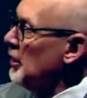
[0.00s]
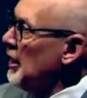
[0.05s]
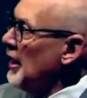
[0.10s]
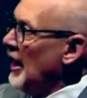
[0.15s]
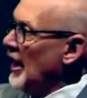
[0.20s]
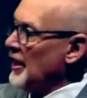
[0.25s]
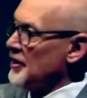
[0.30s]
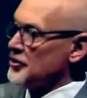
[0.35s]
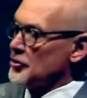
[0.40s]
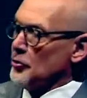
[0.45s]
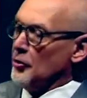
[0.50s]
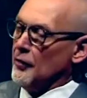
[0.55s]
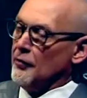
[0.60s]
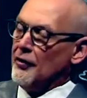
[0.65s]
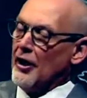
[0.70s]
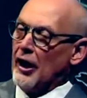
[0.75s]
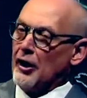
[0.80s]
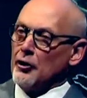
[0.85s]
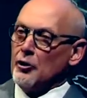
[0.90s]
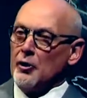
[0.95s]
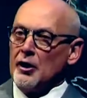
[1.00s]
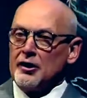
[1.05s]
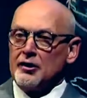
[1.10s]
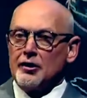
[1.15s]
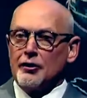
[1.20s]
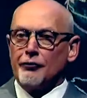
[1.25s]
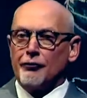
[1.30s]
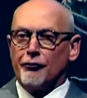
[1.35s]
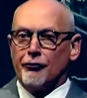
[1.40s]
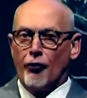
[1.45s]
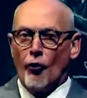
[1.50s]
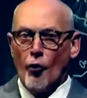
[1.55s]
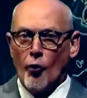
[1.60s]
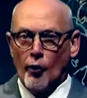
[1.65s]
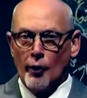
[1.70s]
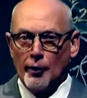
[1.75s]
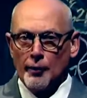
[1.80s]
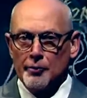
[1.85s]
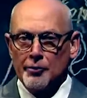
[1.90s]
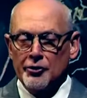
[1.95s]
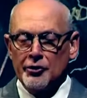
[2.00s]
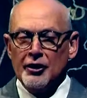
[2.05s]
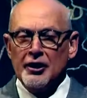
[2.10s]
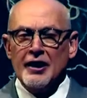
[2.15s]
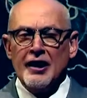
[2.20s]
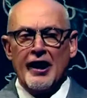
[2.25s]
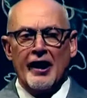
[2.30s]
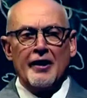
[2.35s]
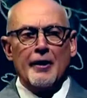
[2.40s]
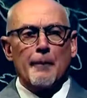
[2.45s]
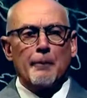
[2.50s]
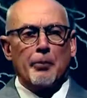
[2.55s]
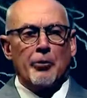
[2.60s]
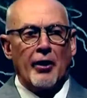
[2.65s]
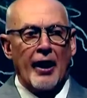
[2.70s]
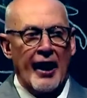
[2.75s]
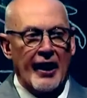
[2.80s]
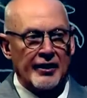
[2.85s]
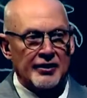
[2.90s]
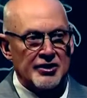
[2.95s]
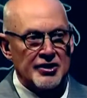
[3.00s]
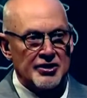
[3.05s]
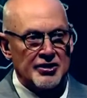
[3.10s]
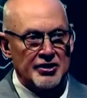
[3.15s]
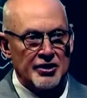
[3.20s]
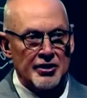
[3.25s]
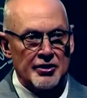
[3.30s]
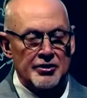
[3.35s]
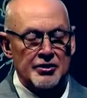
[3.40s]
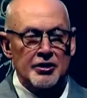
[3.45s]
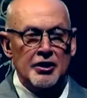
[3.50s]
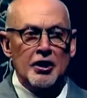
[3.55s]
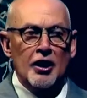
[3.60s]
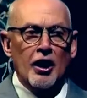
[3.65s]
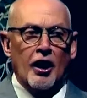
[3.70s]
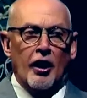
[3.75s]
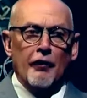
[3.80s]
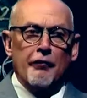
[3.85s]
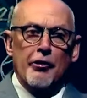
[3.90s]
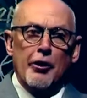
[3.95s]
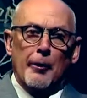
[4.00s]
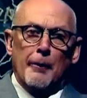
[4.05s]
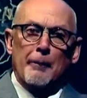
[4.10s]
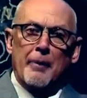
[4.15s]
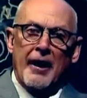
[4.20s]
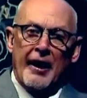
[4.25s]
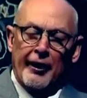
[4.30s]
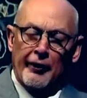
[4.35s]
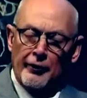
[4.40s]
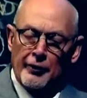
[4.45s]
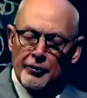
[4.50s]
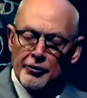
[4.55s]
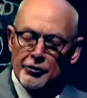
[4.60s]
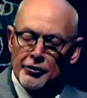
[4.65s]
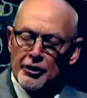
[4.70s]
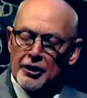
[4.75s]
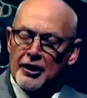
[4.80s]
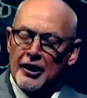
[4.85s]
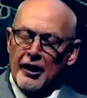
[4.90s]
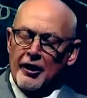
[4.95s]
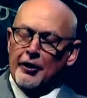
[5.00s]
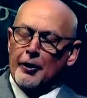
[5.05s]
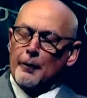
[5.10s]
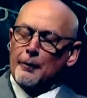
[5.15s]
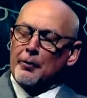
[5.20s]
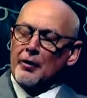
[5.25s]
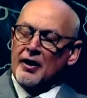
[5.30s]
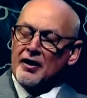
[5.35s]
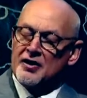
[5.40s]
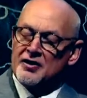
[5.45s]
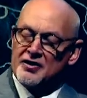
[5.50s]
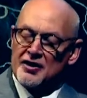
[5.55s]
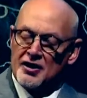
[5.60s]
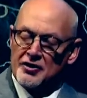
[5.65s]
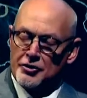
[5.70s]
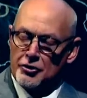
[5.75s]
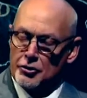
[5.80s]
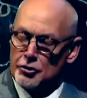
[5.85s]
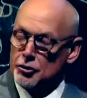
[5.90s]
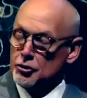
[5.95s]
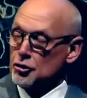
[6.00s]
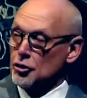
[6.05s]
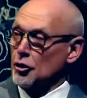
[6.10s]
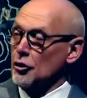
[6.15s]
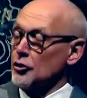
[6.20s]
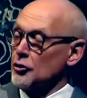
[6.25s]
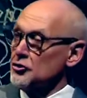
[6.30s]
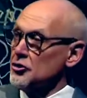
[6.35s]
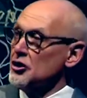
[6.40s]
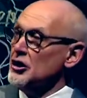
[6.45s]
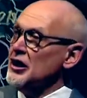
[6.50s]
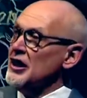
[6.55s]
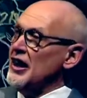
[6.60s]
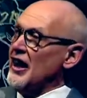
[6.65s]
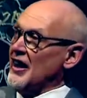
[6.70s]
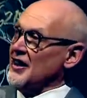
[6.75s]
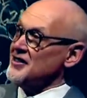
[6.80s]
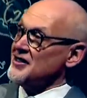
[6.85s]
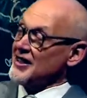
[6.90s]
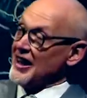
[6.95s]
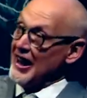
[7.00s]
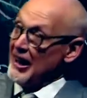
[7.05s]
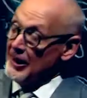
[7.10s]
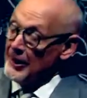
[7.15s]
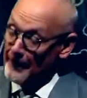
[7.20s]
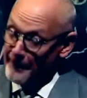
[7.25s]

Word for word: has to evaluate the forms and the practices of their parents and their predecessors' church and say,